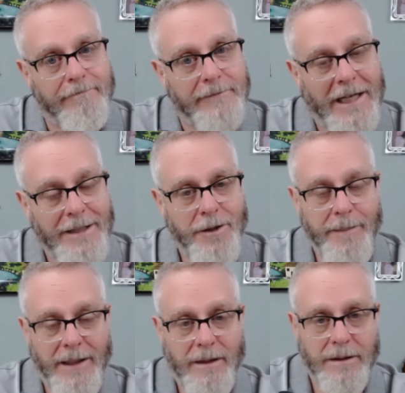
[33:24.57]
I told
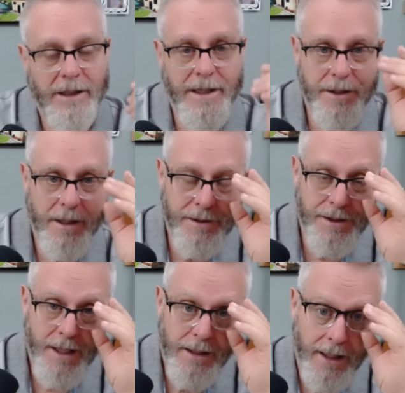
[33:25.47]
my congregation on
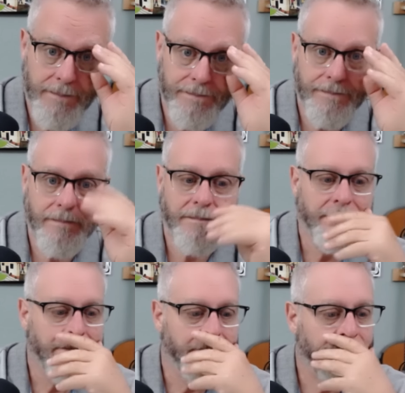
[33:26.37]
Sunday,
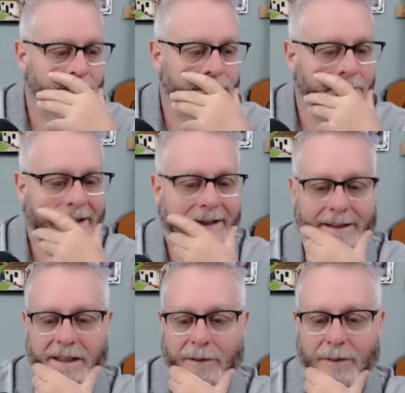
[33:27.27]

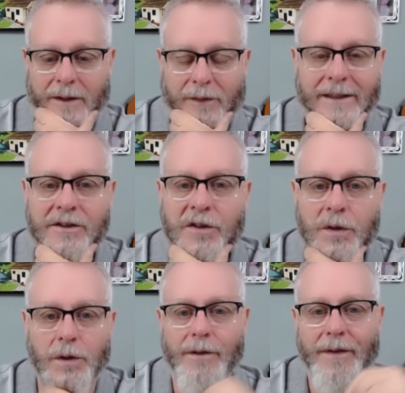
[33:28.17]
man, if I
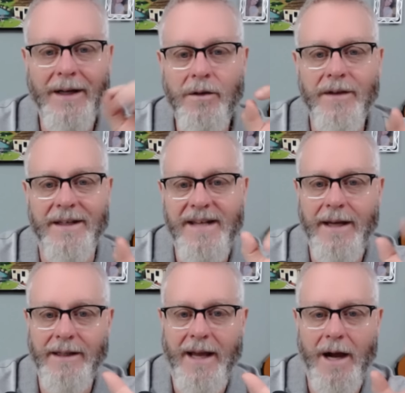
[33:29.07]
knew the day
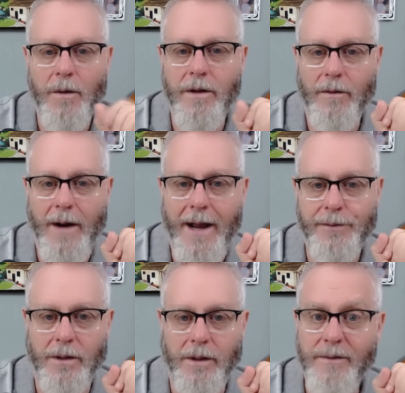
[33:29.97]
and the hour of the
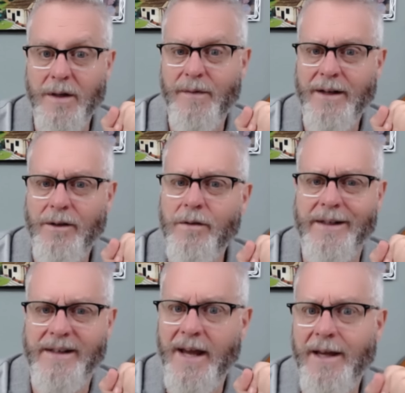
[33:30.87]
rapture, even if I knew the
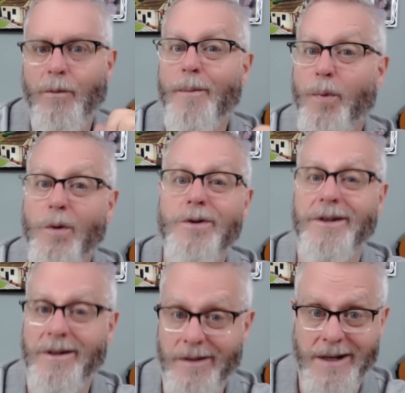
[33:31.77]
day and what
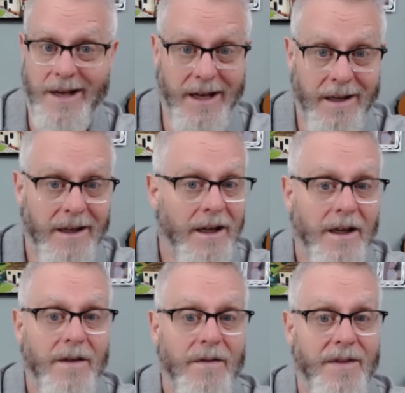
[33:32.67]
portion of the day
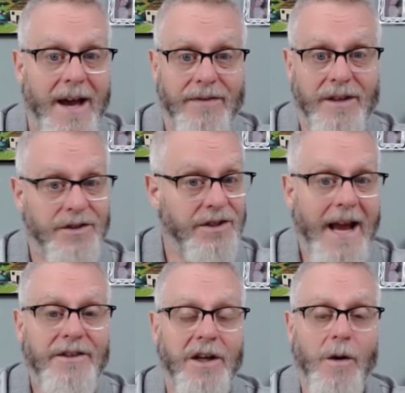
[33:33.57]
that the
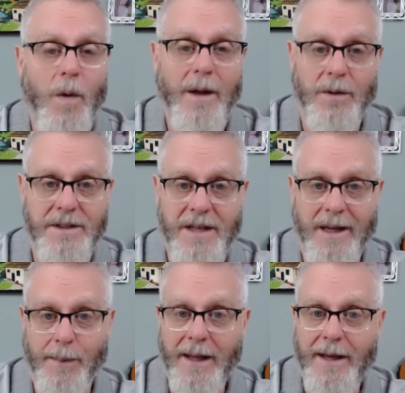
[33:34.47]
snatching away would
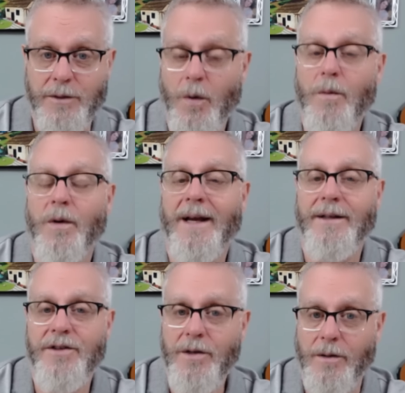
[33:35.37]
take place, what would I
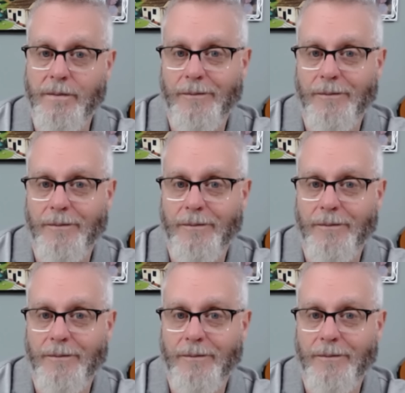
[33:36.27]
do?